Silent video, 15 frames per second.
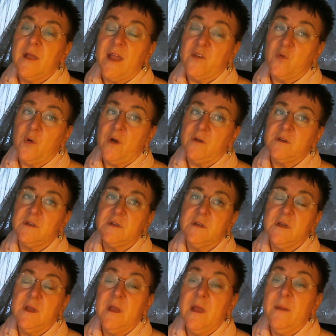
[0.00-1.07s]
unquote,
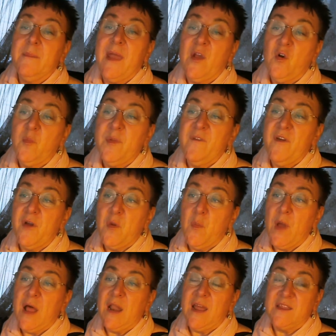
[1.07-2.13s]
may all be very
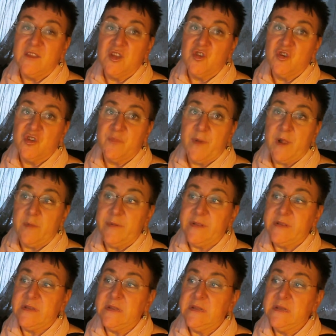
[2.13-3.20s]
well at the church pulpit
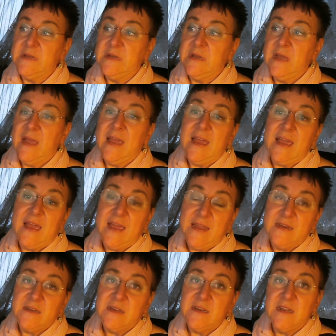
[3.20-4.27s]

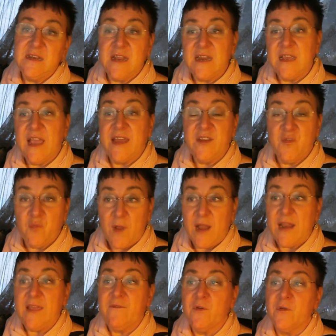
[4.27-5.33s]
and in a dedicated
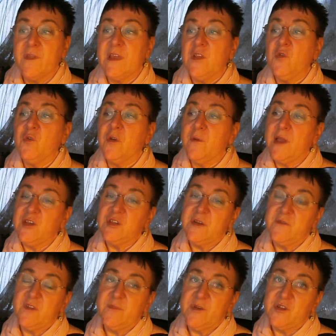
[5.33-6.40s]
rally for the inauguration
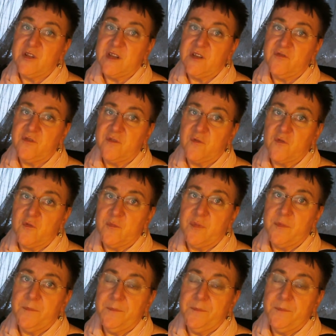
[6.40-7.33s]
of a special interest group.